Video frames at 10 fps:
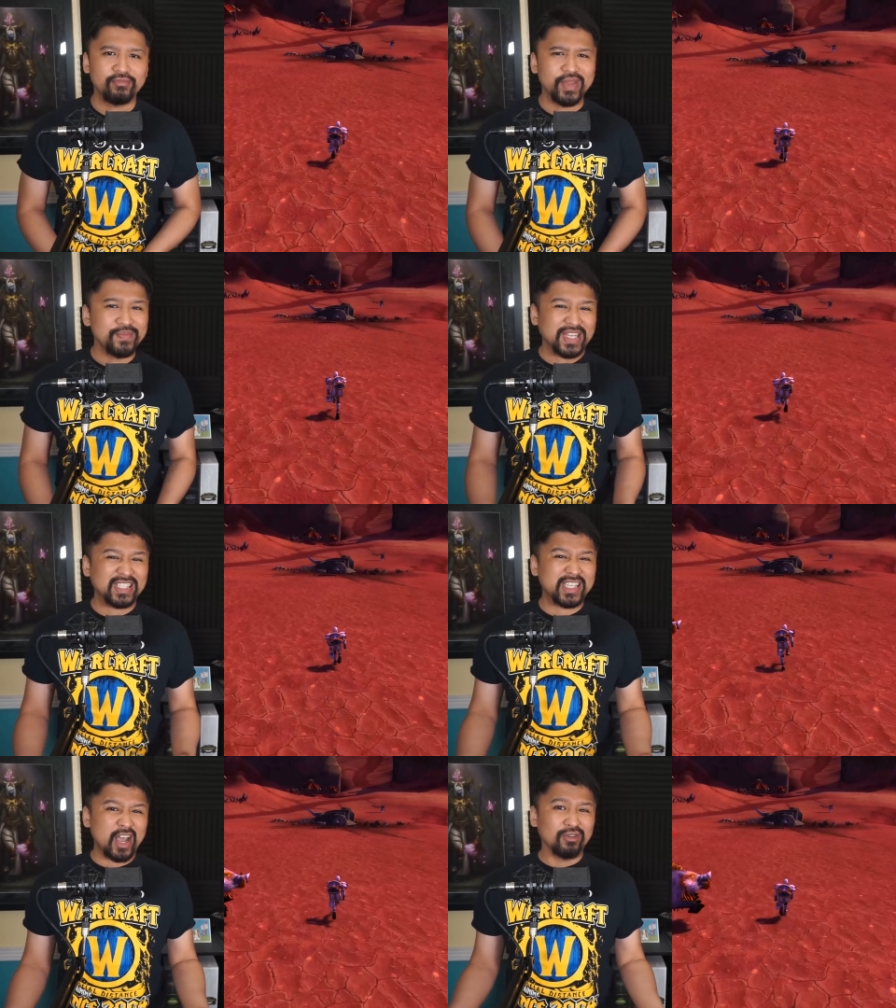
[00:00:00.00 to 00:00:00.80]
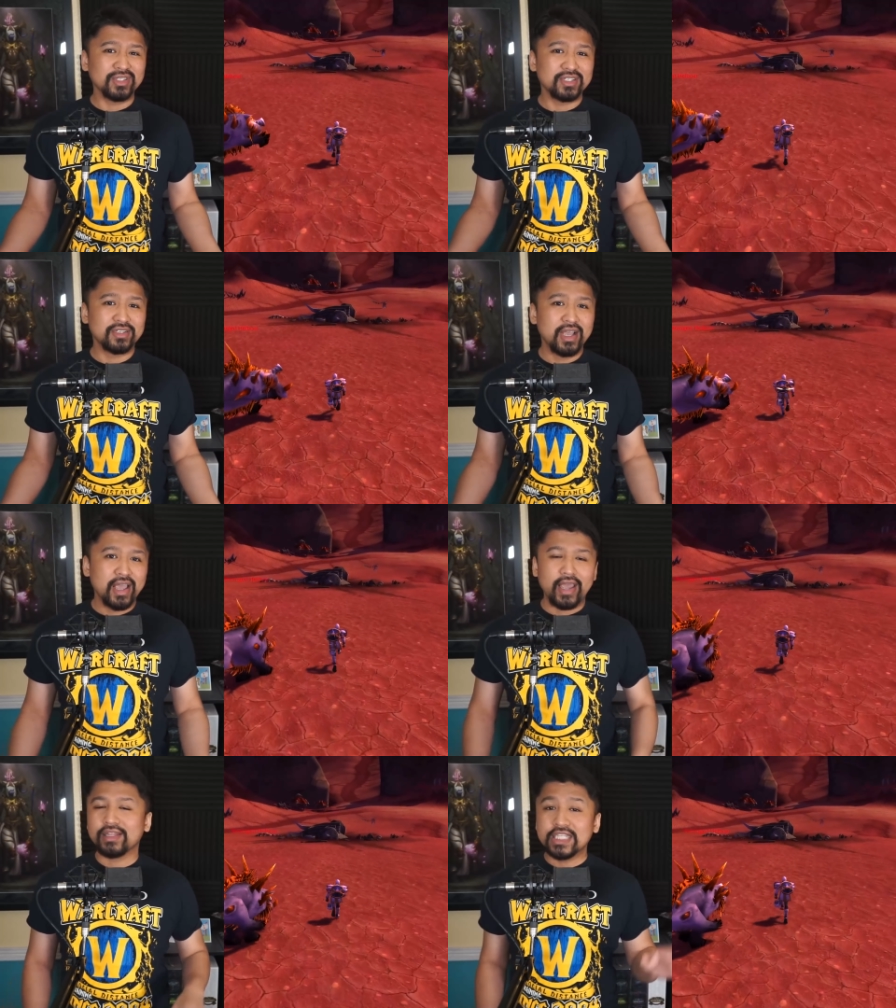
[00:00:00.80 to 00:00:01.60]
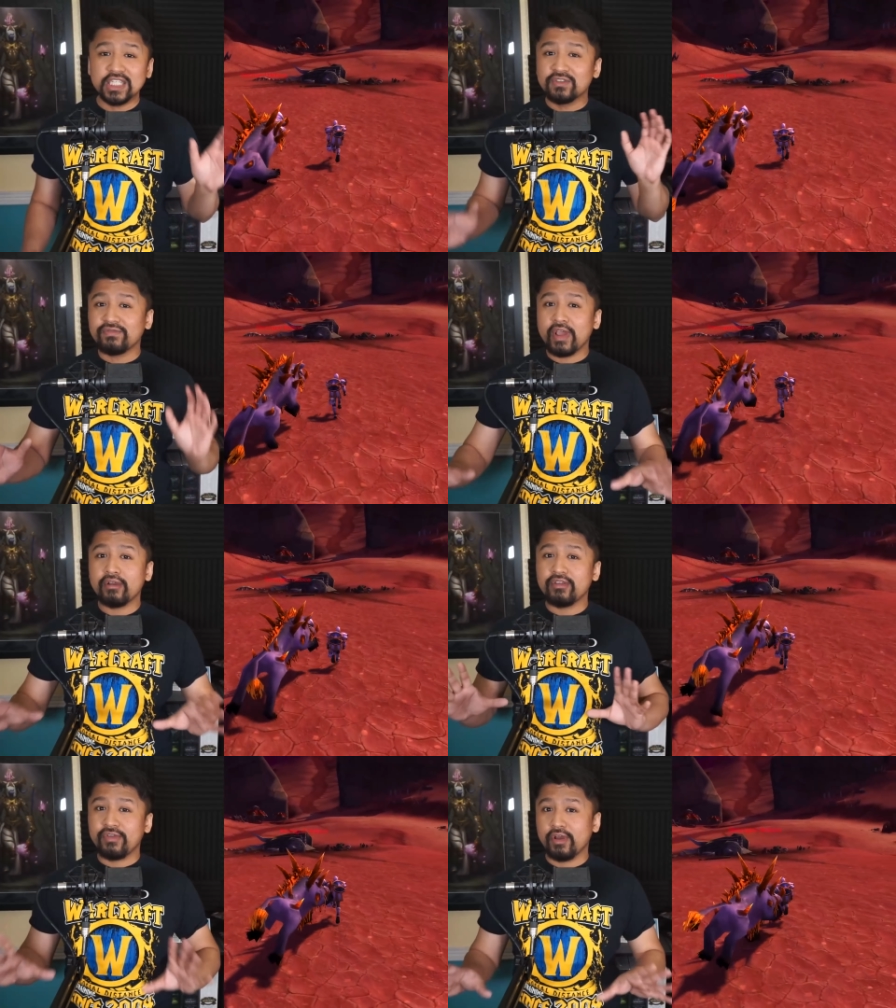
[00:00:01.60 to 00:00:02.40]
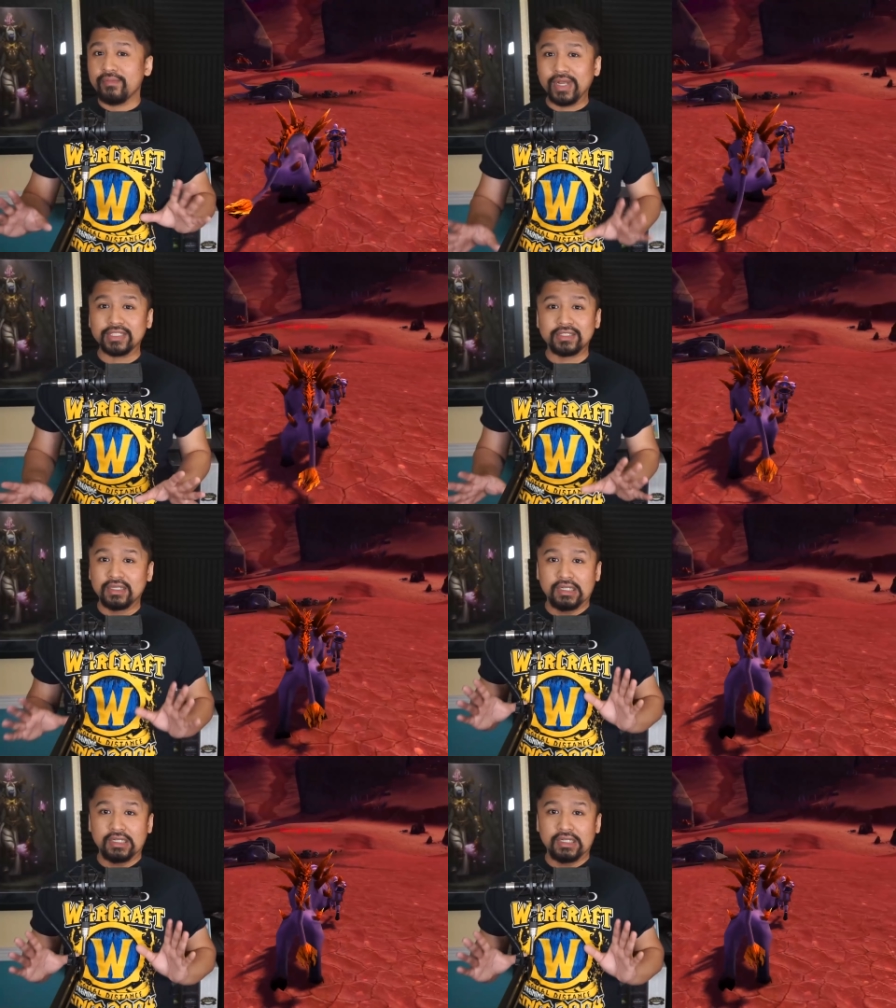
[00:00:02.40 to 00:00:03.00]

maybe doubts, and this is very, very much